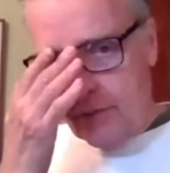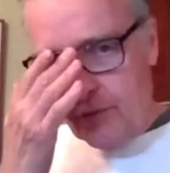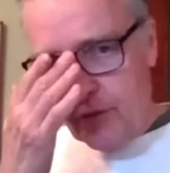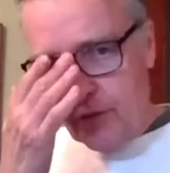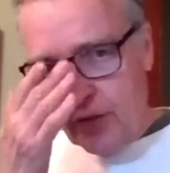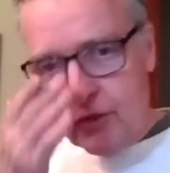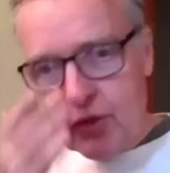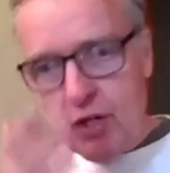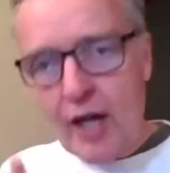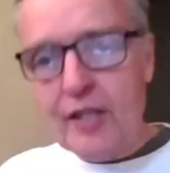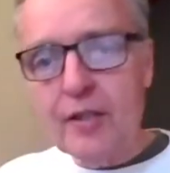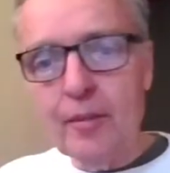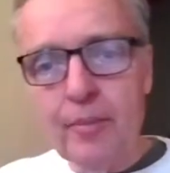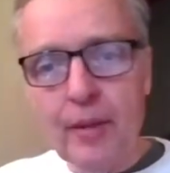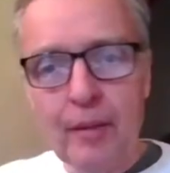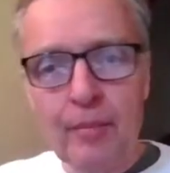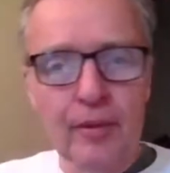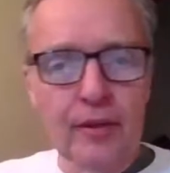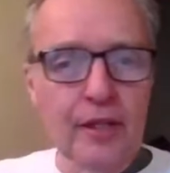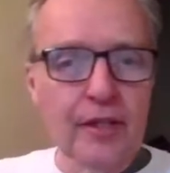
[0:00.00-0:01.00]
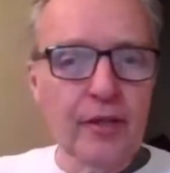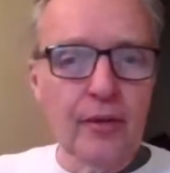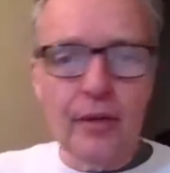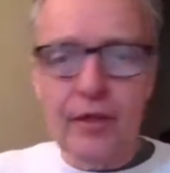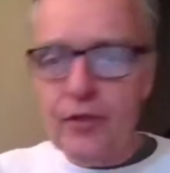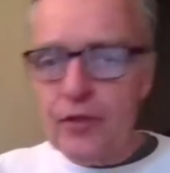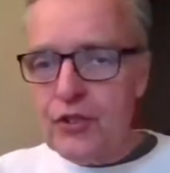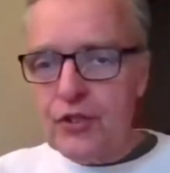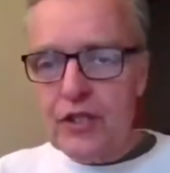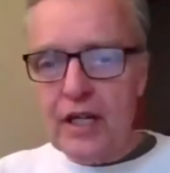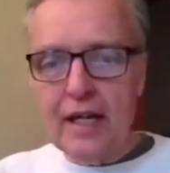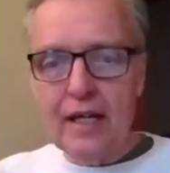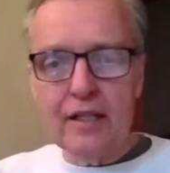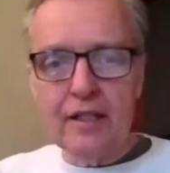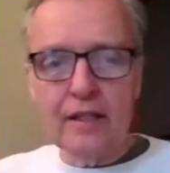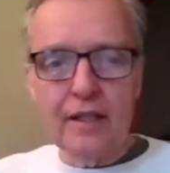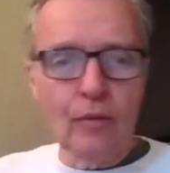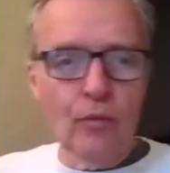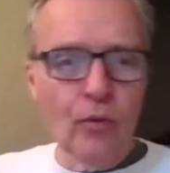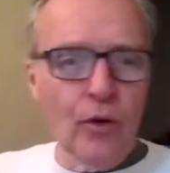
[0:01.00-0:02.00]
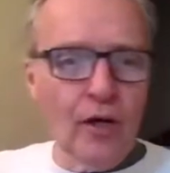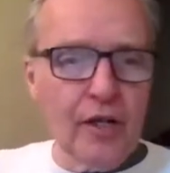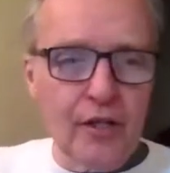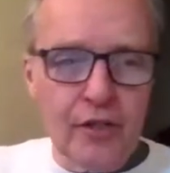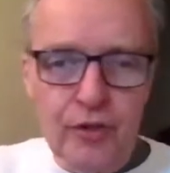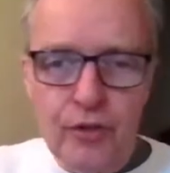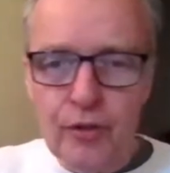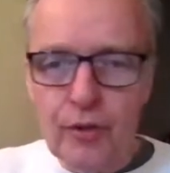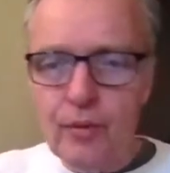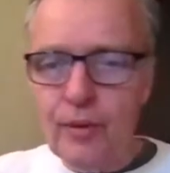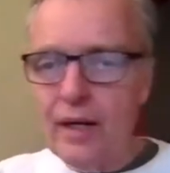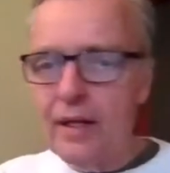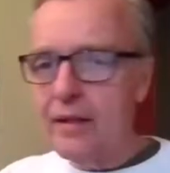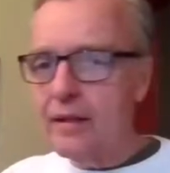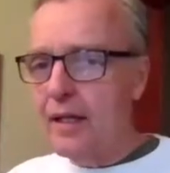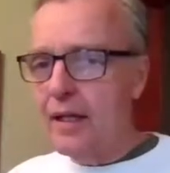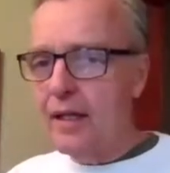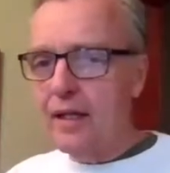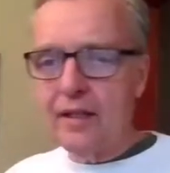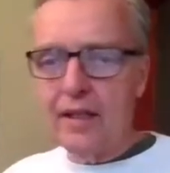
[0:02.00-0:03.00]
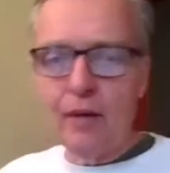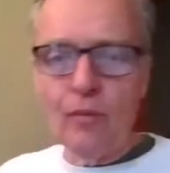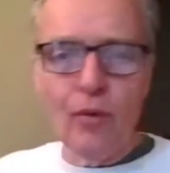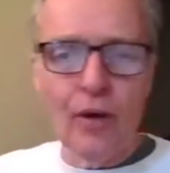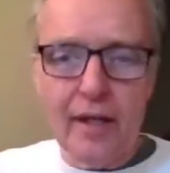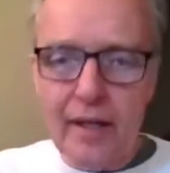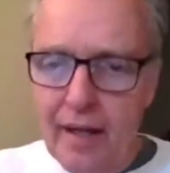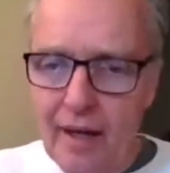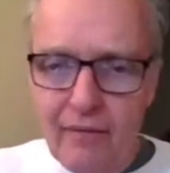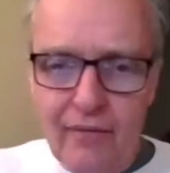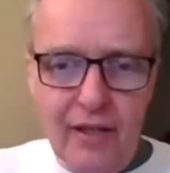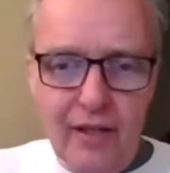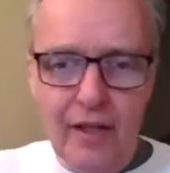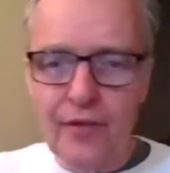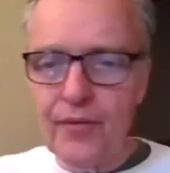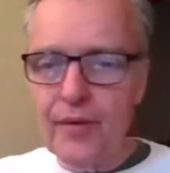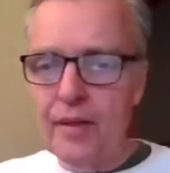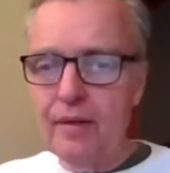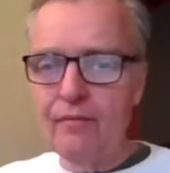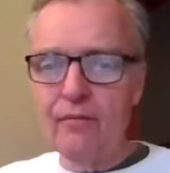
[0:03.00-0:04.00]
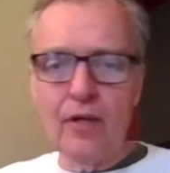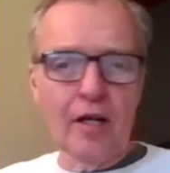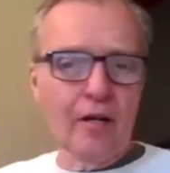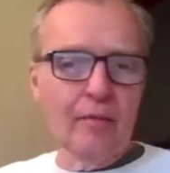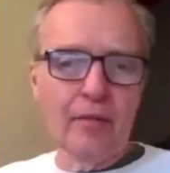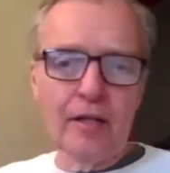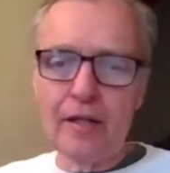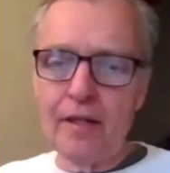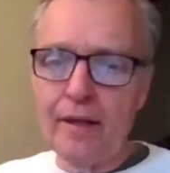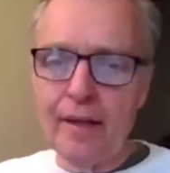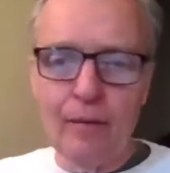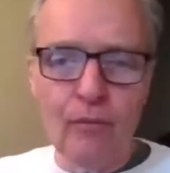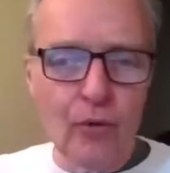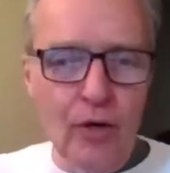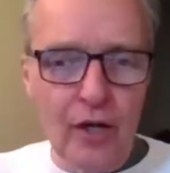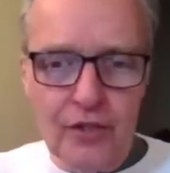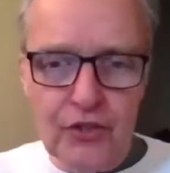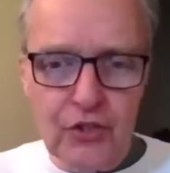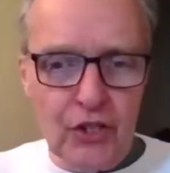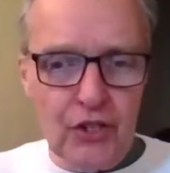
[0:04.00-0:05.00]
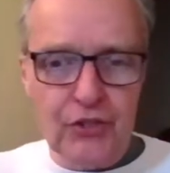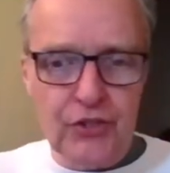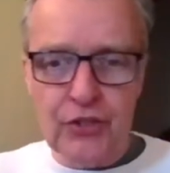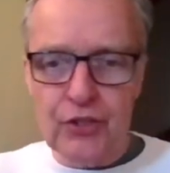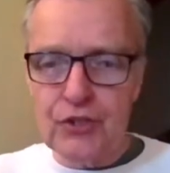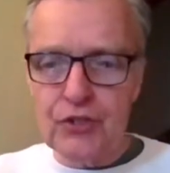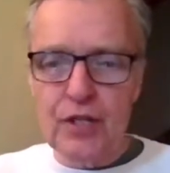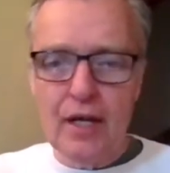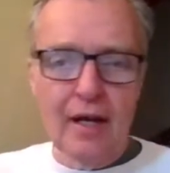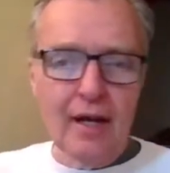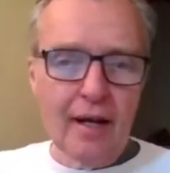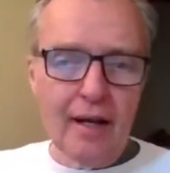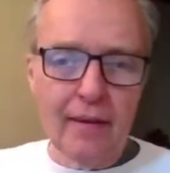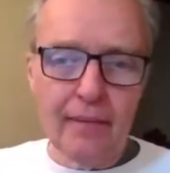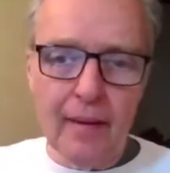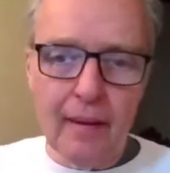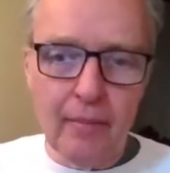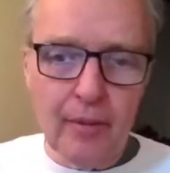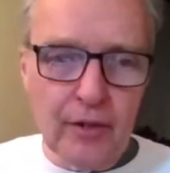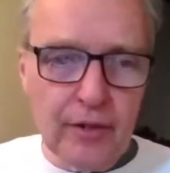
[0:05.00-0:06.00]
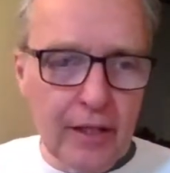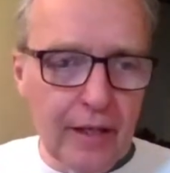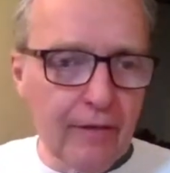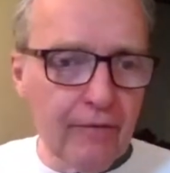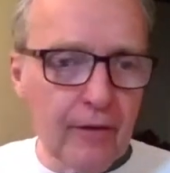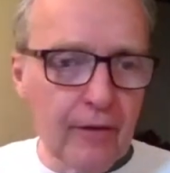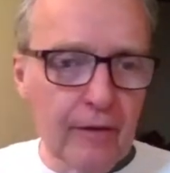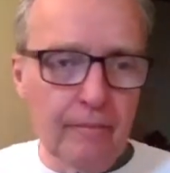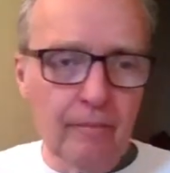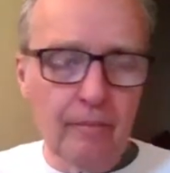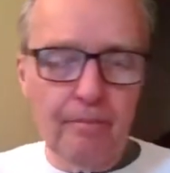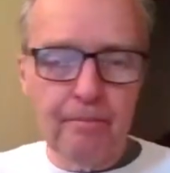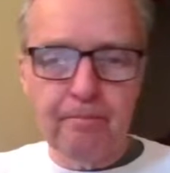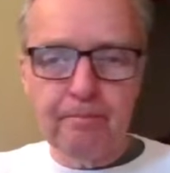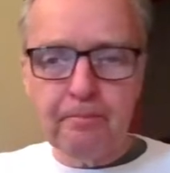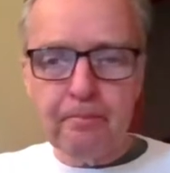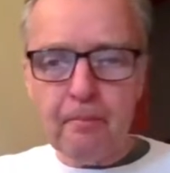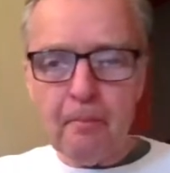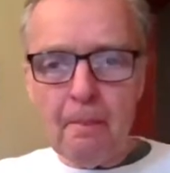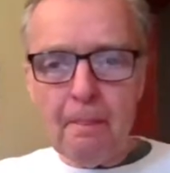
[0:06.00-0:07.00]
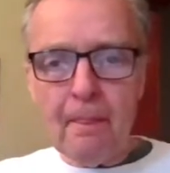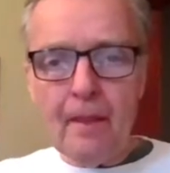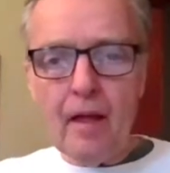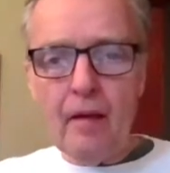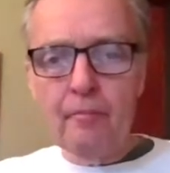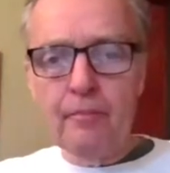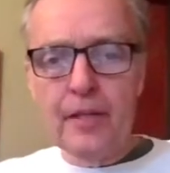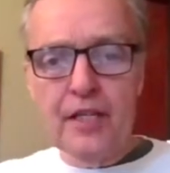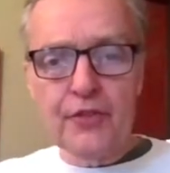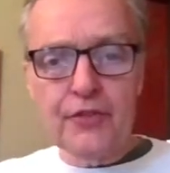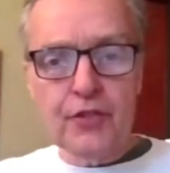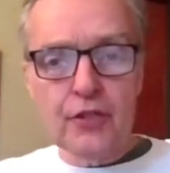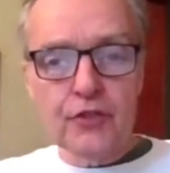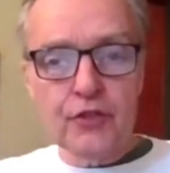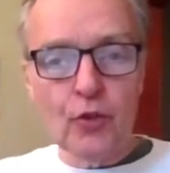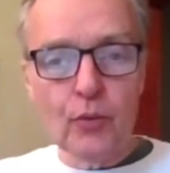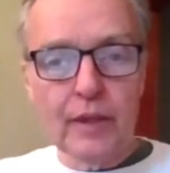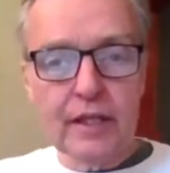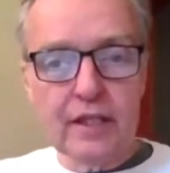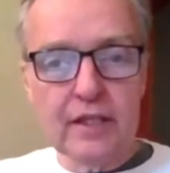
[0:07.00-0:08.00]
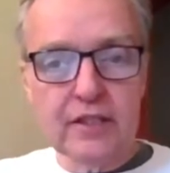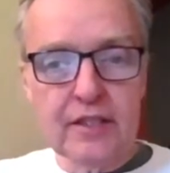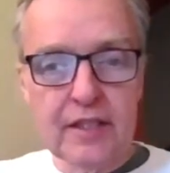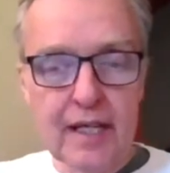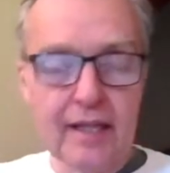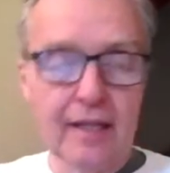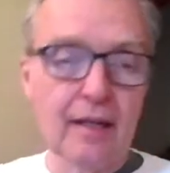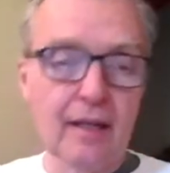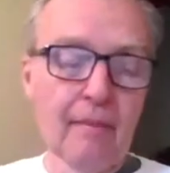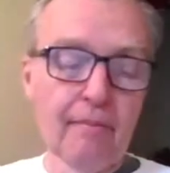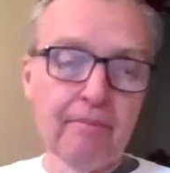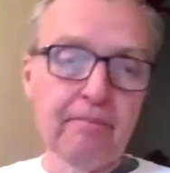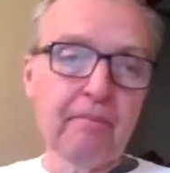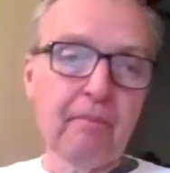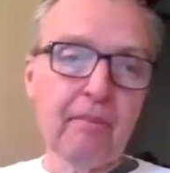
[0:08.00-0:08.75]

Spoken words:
if you talk to people and you understand and they want to do the right thing and they want to have a healthy environment and they want justice and they believe in peace so we can take